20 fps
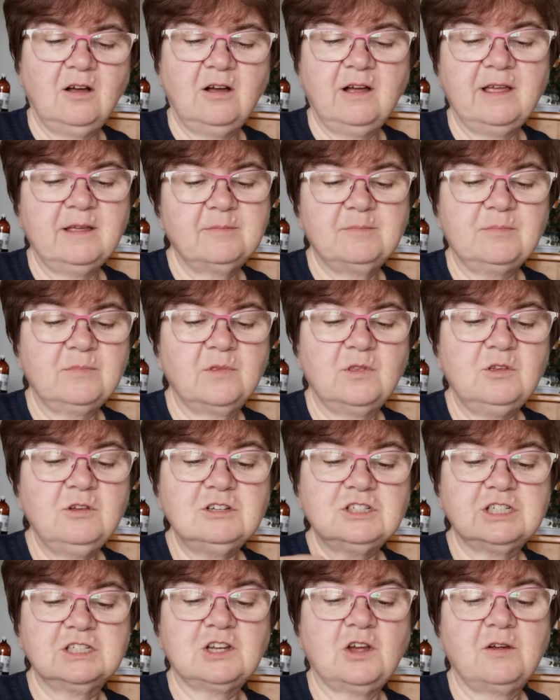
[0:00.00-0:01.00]
I
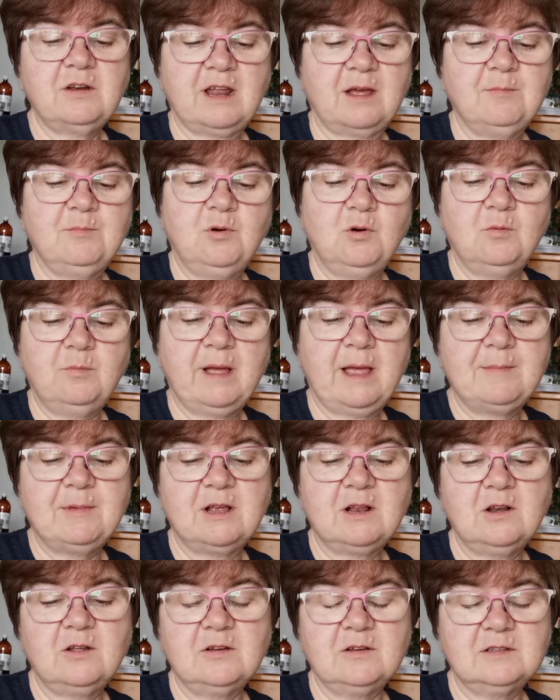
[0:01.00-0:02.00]
usually don't unpull baby
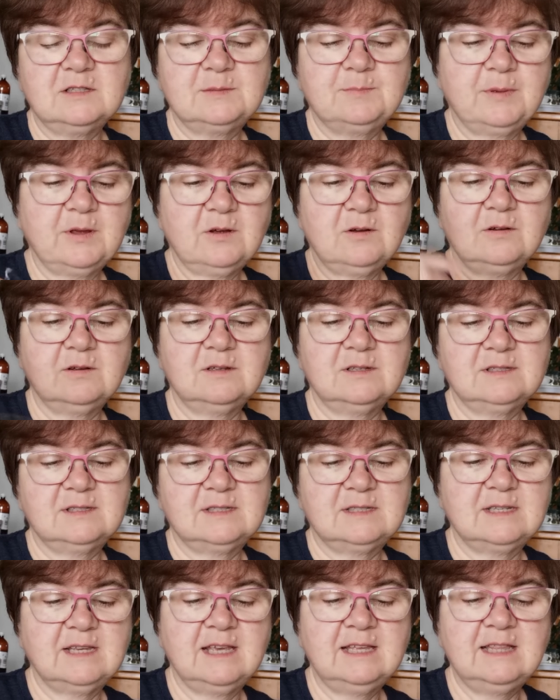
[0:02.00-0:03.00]
clothes,
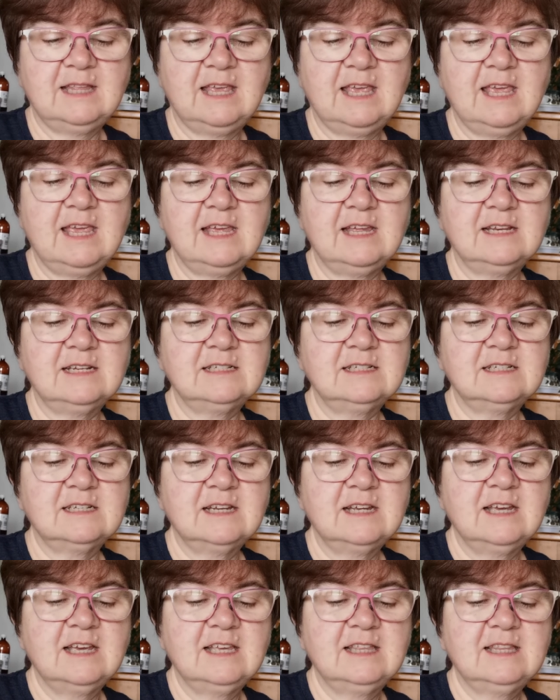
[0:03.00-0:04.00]
because in the end
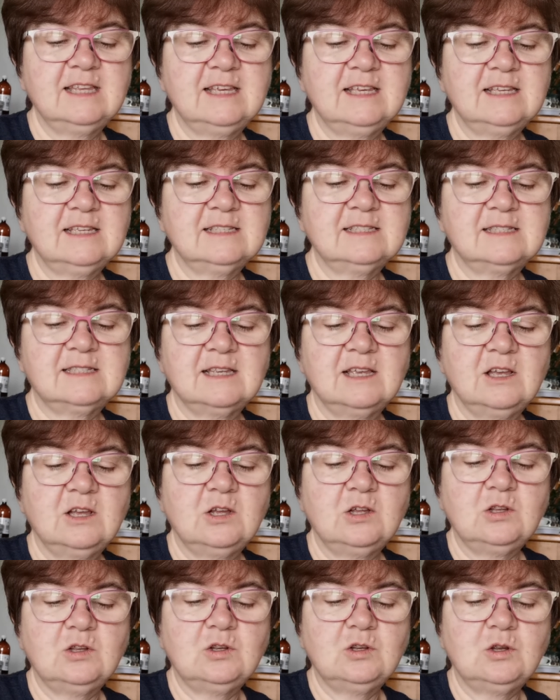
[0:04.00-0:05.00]
there's
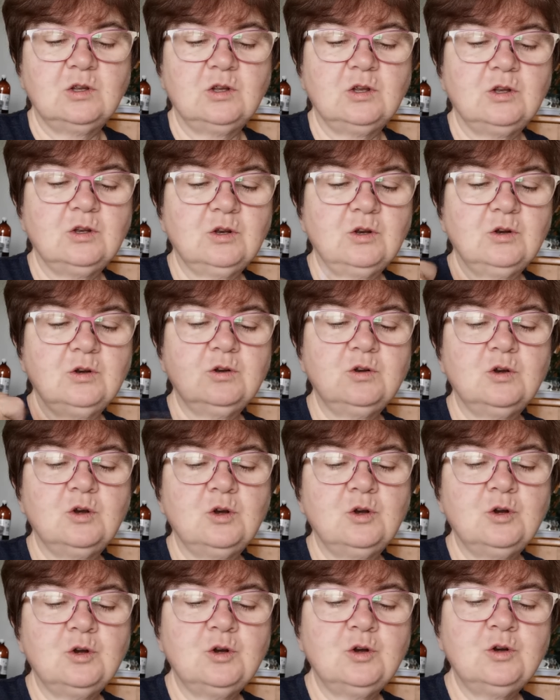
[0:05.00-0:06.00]

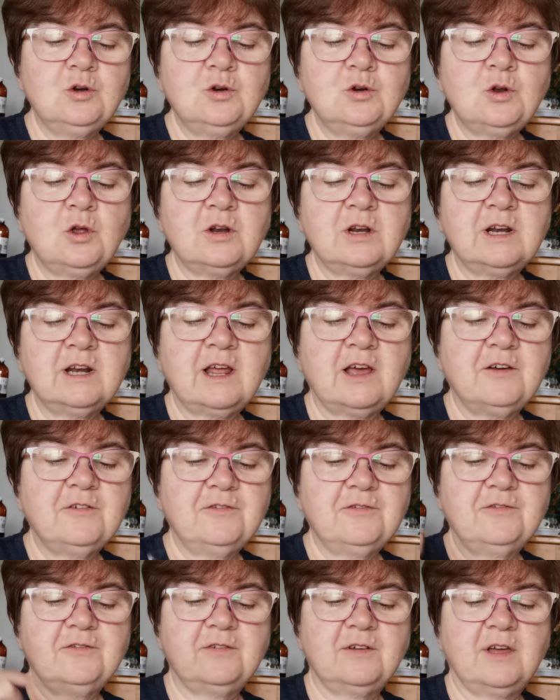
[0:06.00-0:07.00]
not
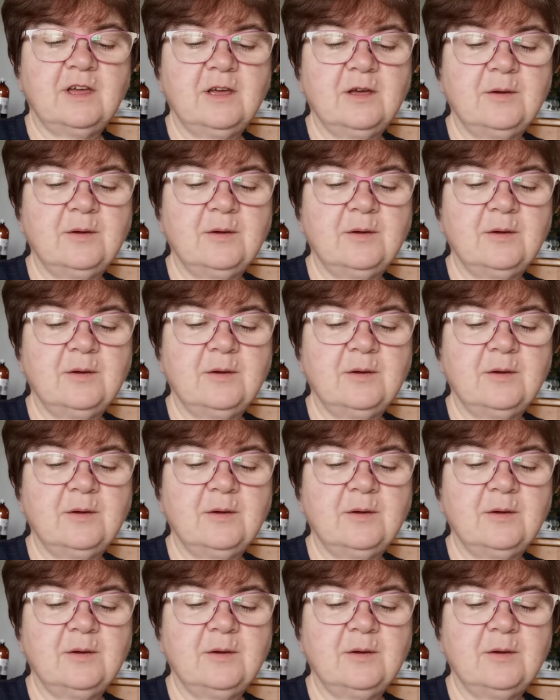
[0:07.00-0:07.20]
enough